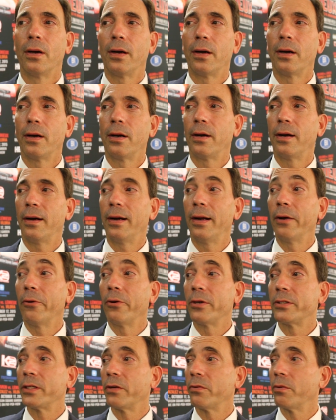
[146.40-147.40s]
I
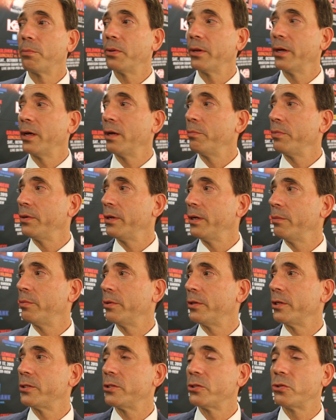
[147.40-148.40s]
always have a plan B,
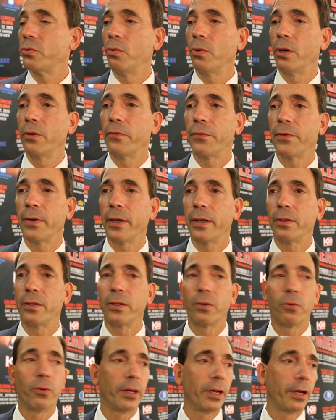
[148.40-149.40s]
but this is one fight
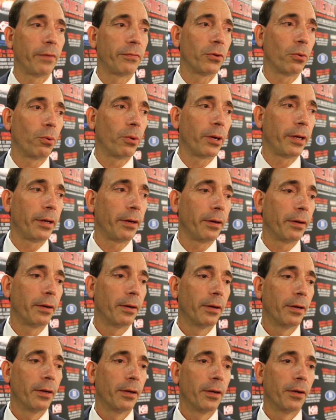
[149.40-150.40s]
that we have to wait
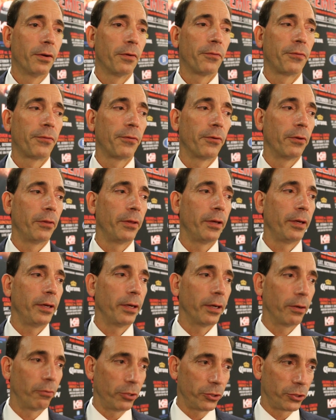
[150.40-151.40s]
for the
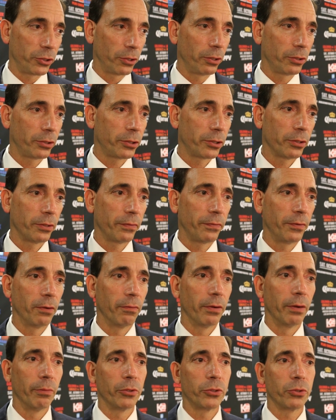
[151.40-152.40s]
results of
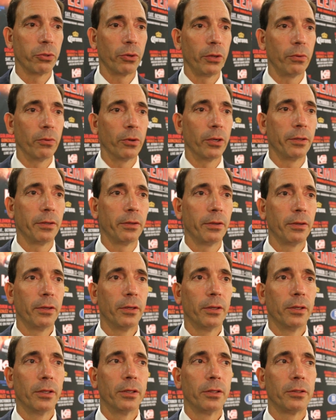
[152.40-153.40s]
November 21
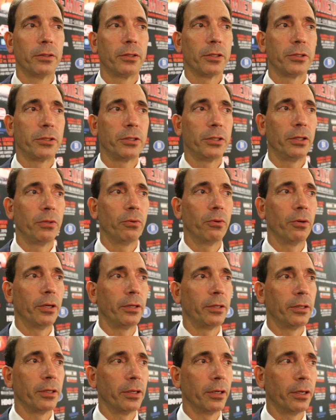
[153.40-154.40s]
to see
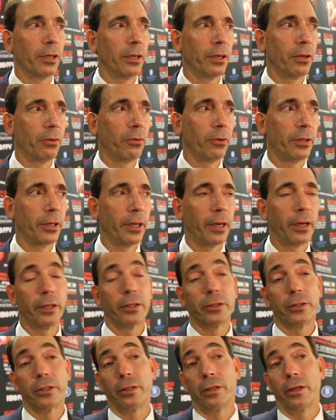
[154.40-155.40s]
what that
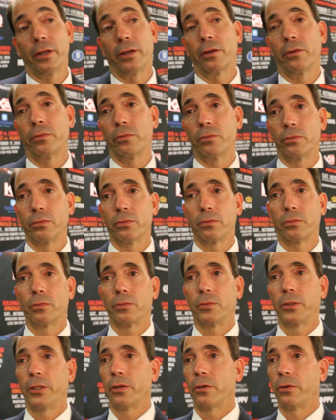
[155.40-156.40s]
is, and then
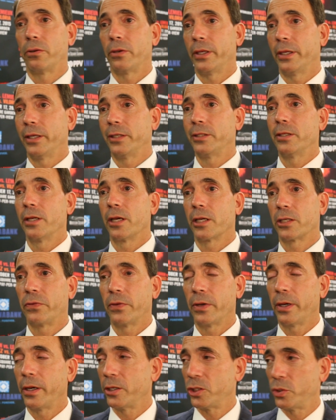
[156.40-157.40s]
his next
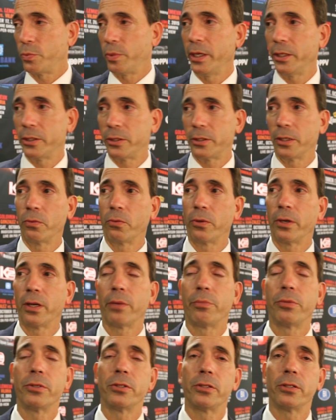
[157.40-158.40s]
fight is based on what
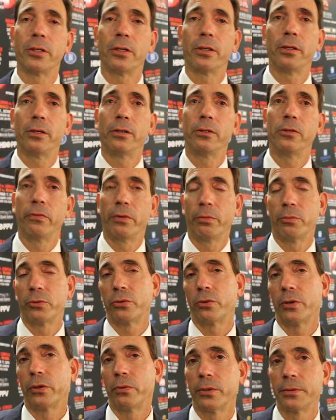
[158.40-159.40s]
happens November
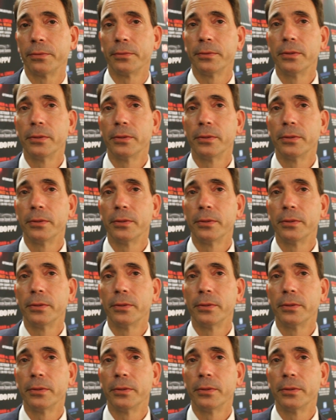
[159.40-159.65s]
21.